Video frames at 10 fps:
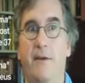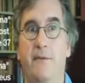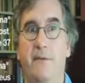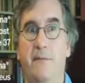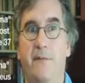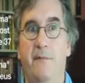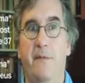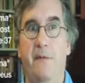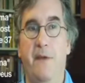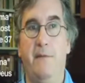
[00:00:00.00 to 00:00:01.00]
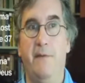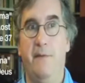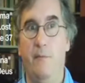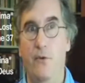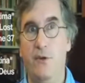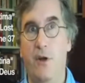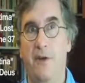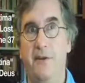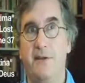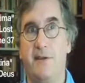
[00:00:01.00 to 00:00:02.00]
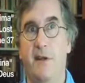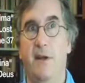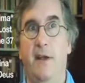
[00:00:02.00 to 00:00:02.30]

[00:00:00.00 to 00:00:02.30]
the, the, the, moon goddess